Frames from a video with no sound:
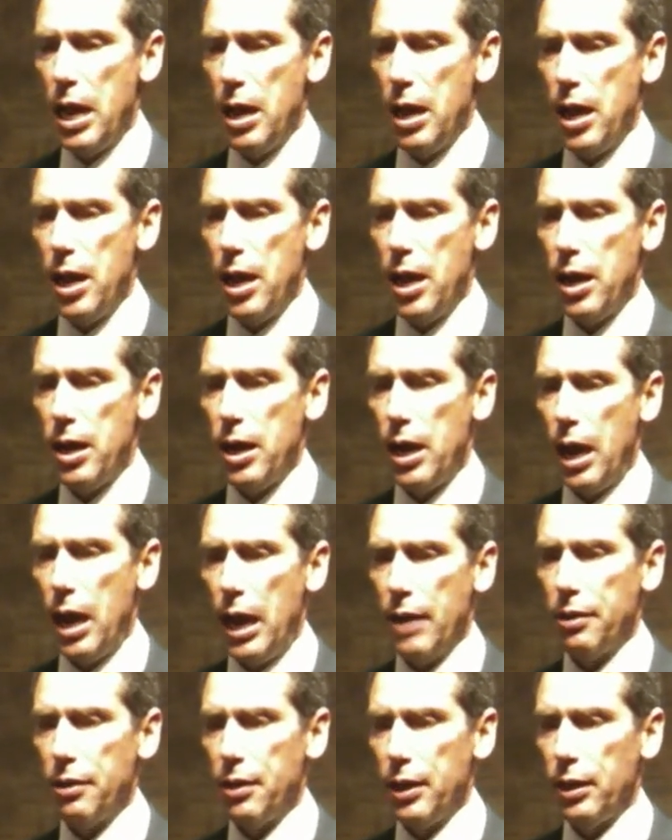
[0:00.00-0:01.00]
uh,
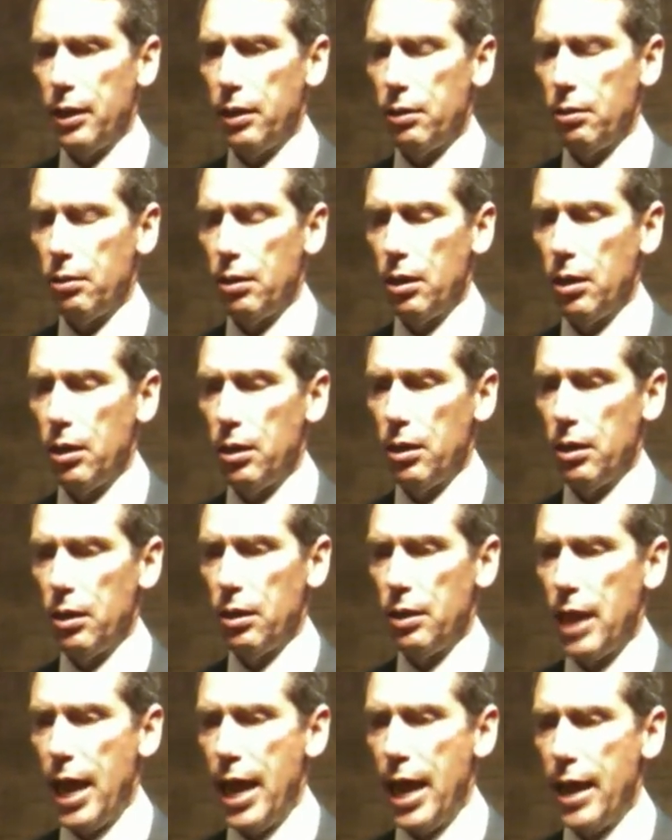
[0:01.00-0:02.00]
I think
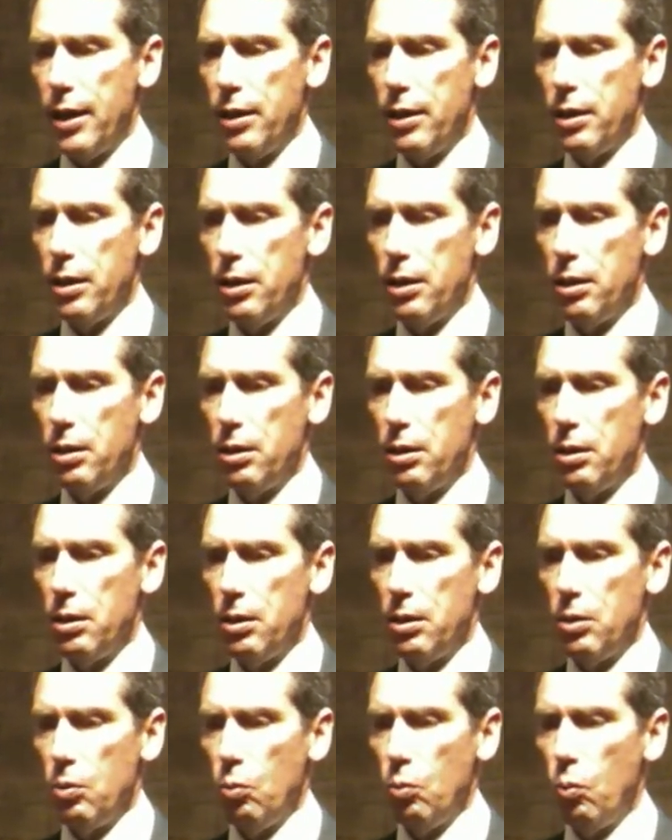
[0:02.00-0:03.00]
that
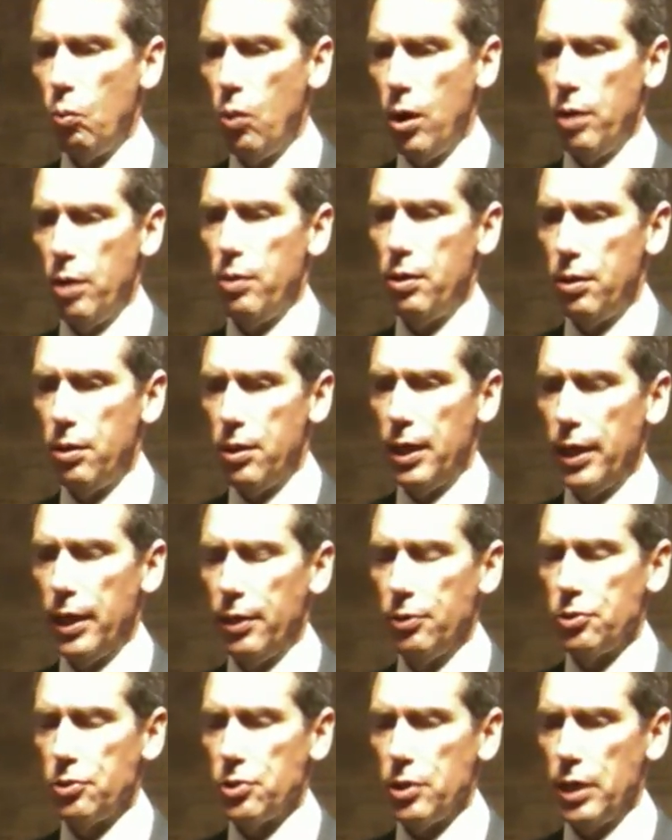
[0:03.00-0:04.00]
one of the
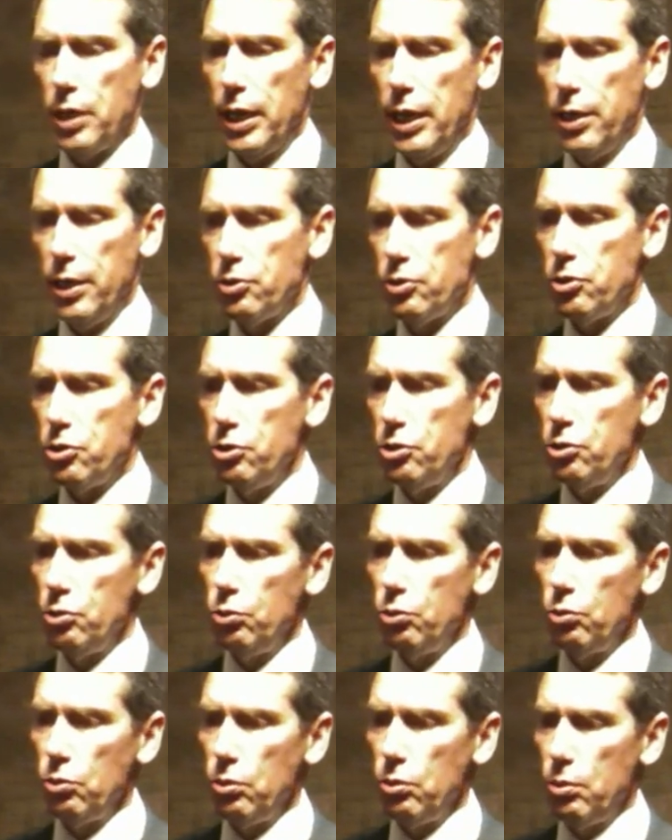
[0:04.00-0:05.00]
things is to
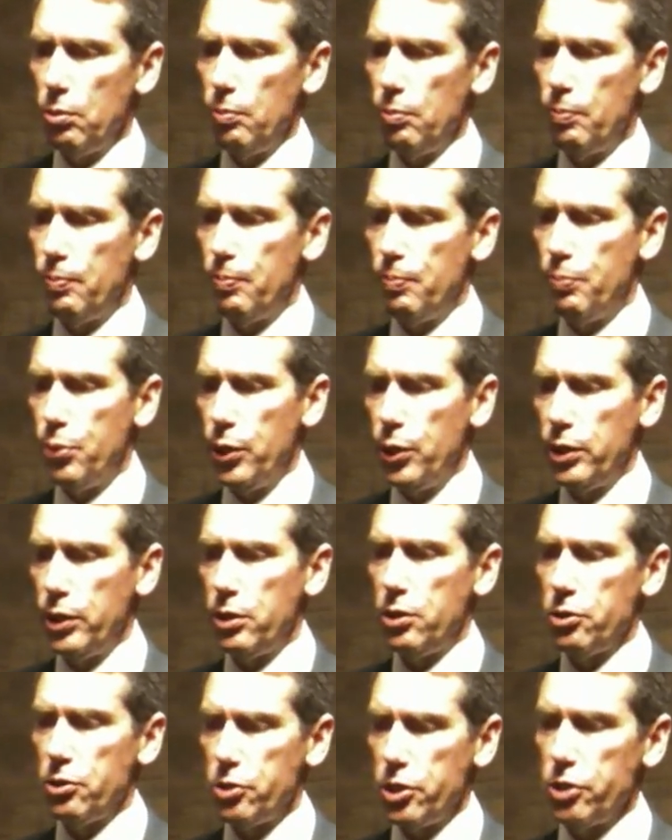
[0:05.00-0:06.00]
put
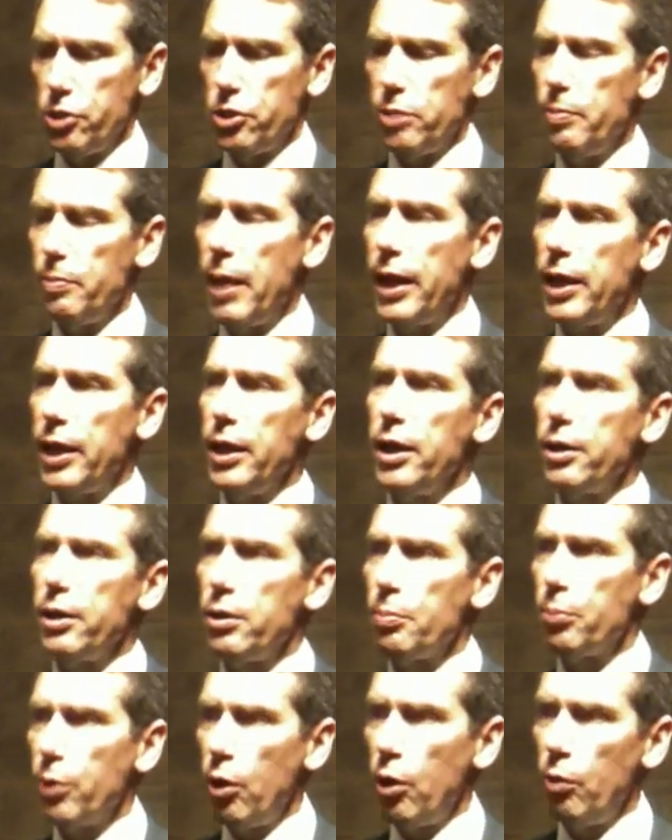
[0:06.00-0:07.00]
decision making at
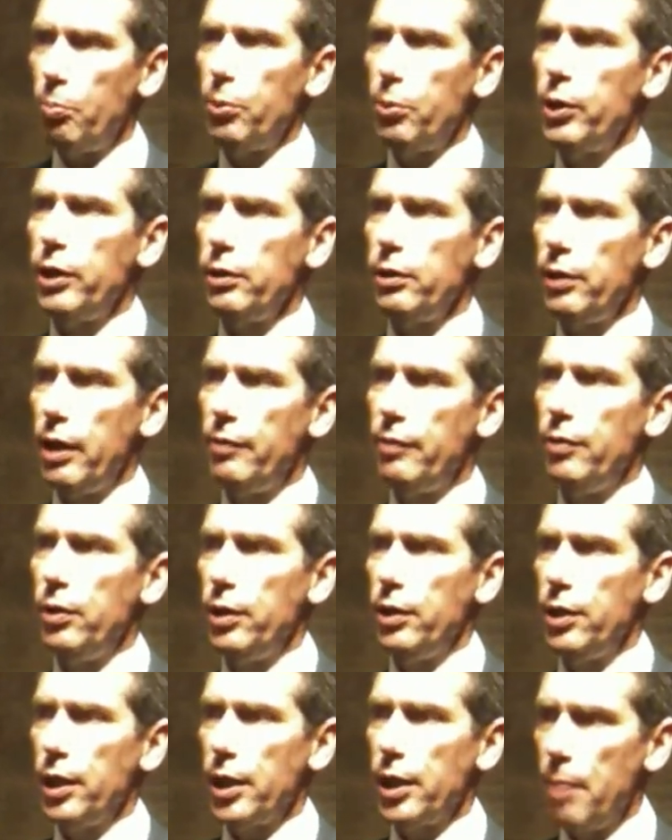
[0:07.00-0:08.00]
the appropriate
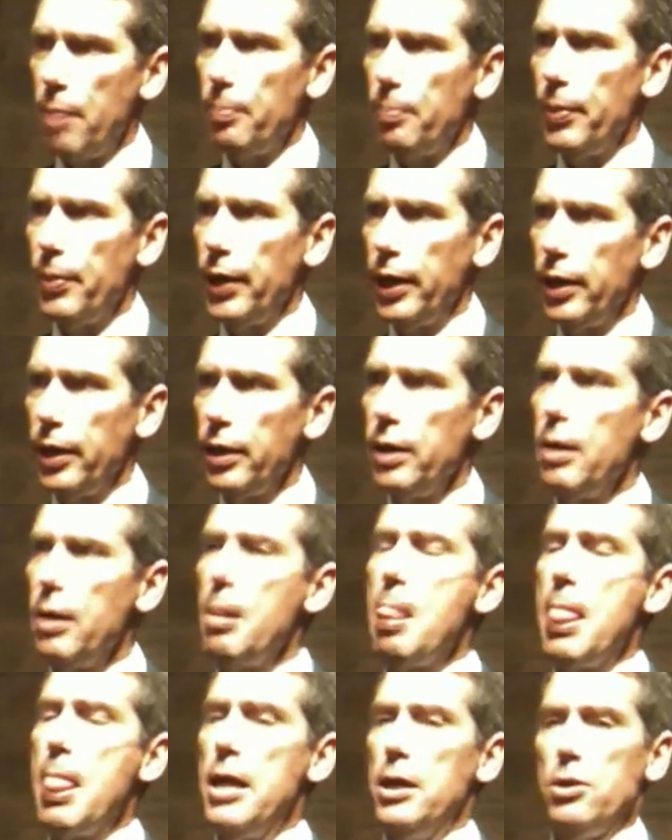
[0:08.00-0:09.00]
level in the company.
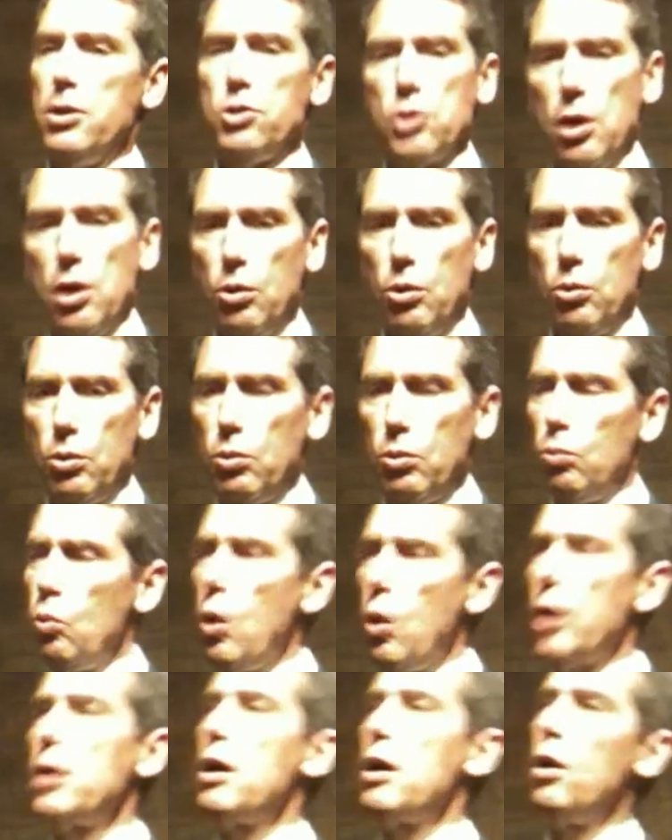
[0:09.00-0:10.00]
So,
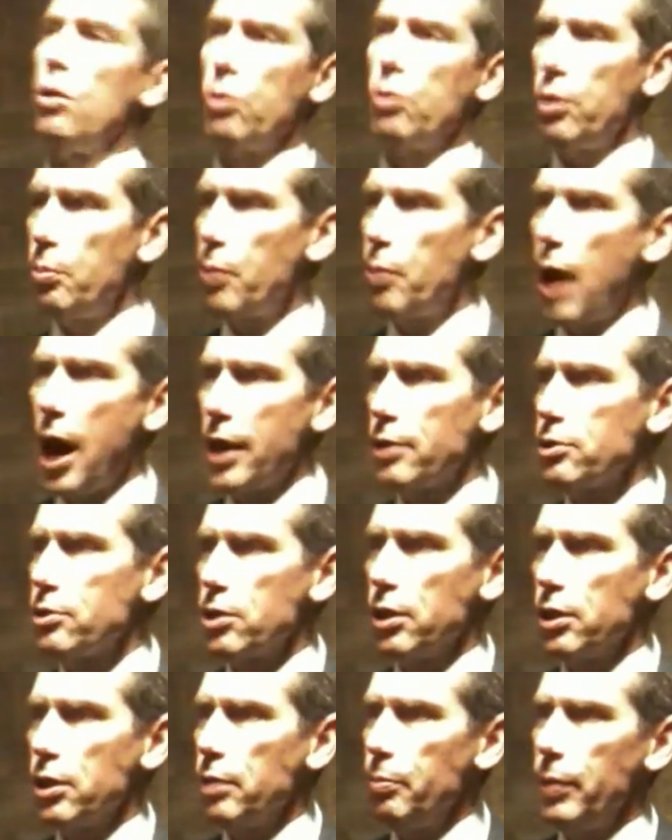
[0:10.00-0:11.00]
what color the product's
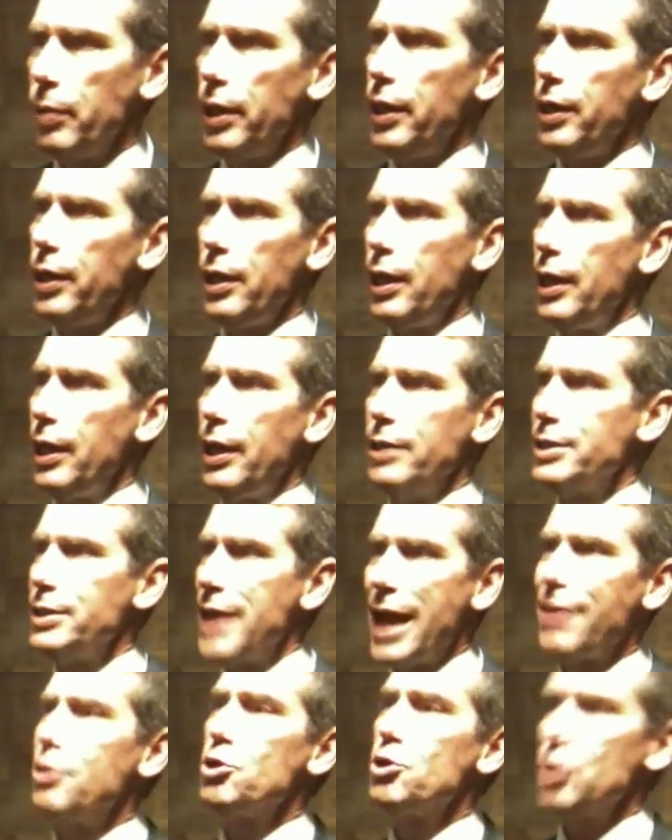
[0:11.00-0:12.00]
going to be is
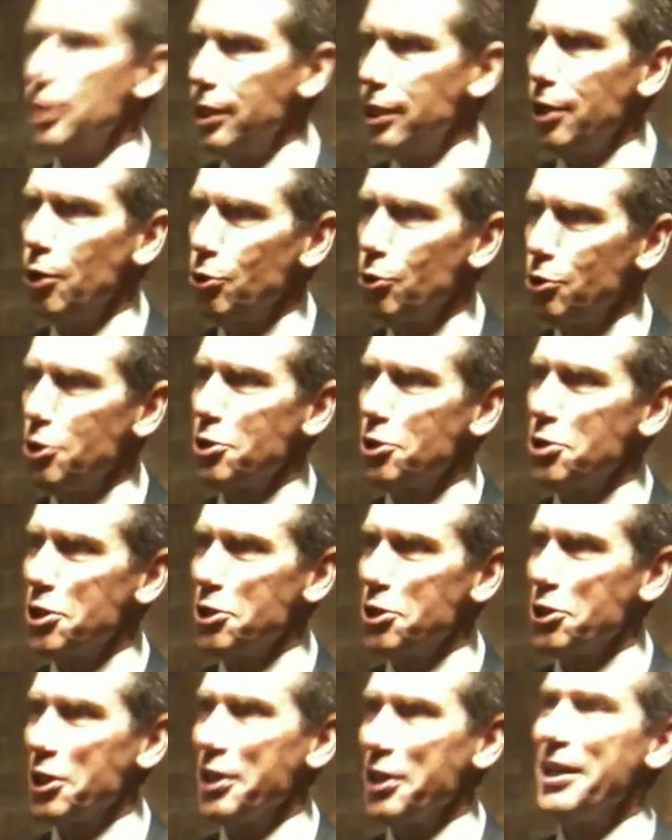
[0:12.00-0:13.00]
not the CEO's
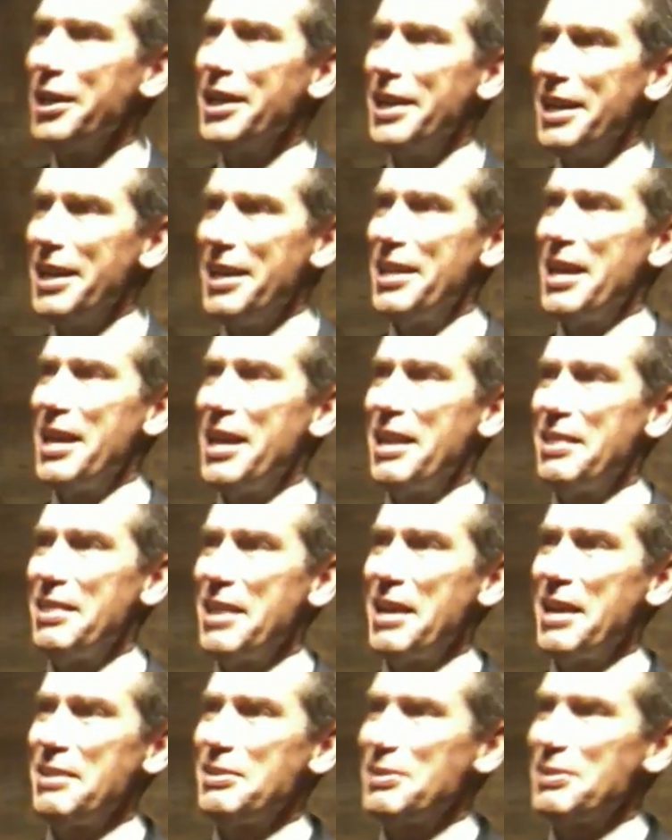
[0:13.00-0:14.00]
decision.
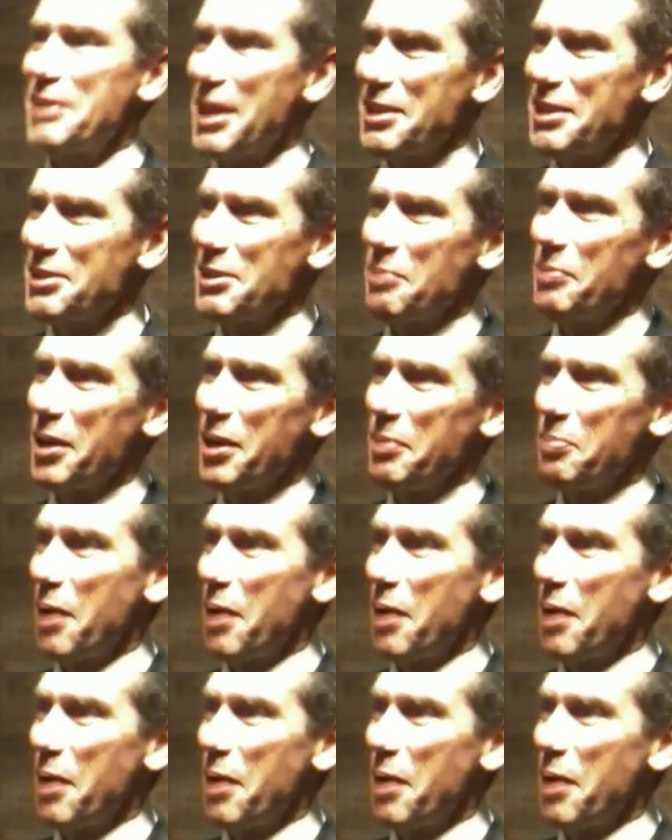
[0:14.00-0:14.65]
That's that's somebody